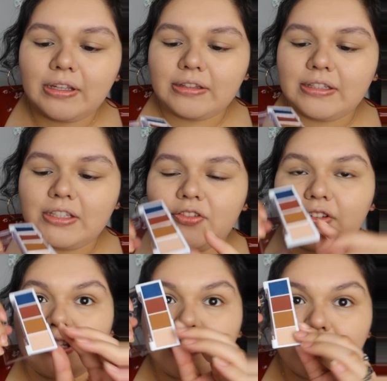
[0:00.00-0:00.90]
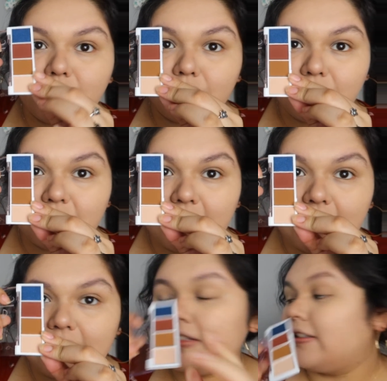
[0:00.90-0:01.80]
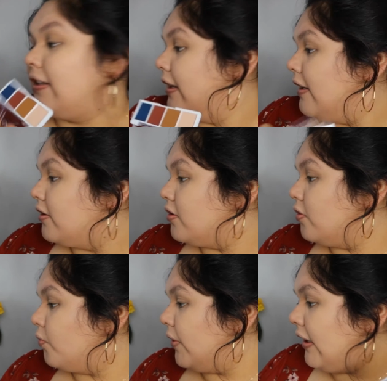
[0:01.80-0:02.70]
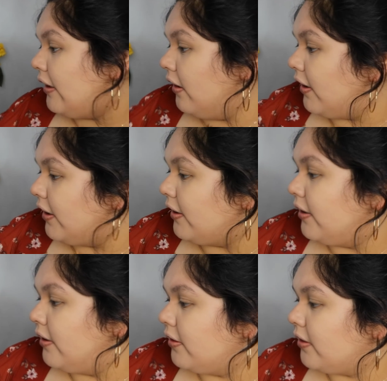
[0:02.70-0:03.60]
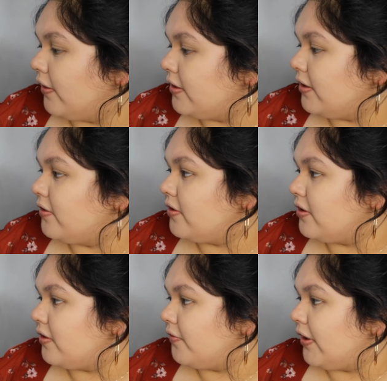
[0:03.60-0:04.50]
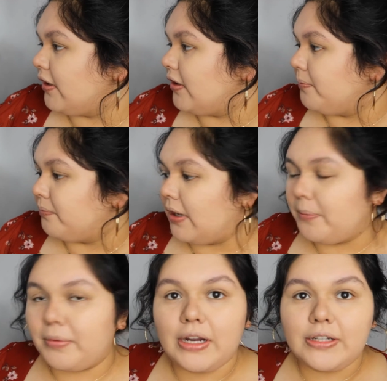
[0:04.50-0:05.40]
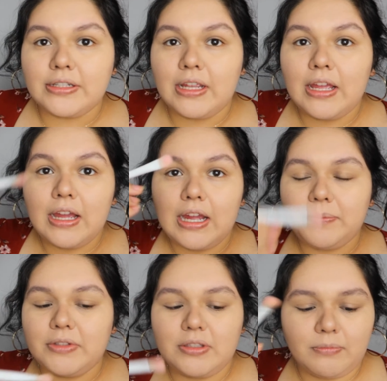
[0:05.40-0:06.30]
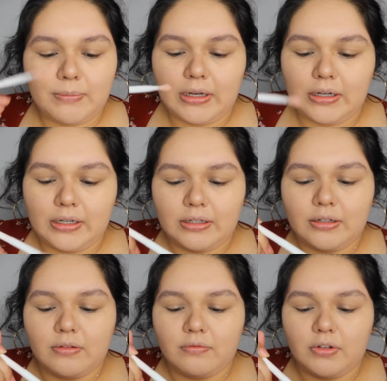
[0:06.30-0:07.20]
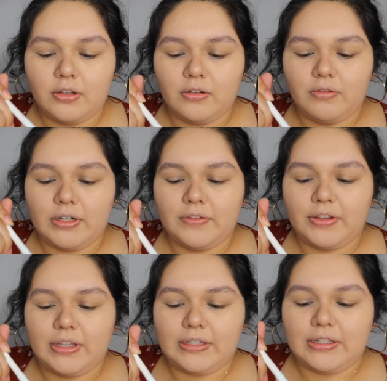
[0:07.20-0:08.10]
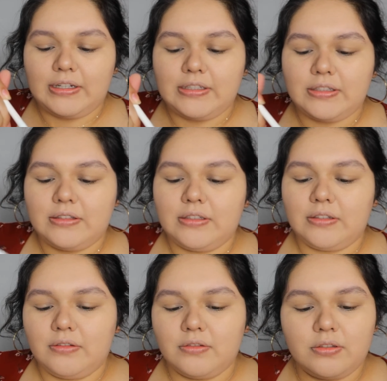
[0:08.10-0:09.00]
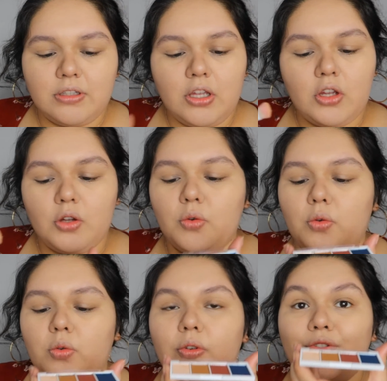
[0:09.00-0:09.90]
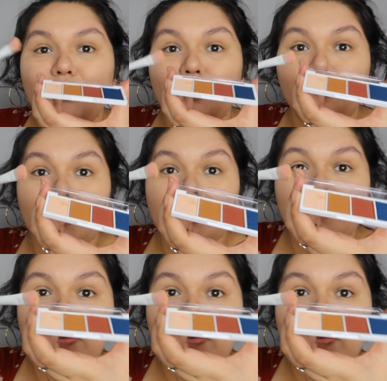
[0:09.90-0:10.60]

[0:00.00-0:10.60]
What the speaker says: got this for these two shades. So we are going to use just a regular brush. I'm using my Royal whatever the heck it is, nickel. Ooh, too much